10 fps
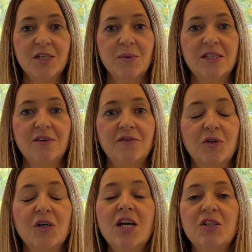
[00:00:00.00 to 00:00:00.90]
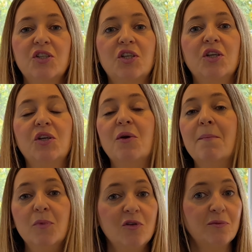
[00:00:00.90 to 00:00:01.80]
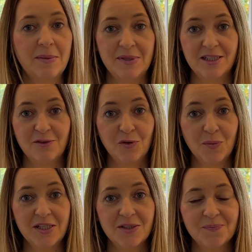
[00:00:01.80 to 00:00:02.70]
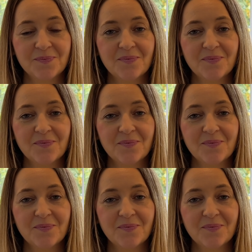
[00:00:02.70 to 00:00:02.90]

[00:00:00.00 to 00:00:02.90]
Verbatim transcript: twenty-four to move my business forward.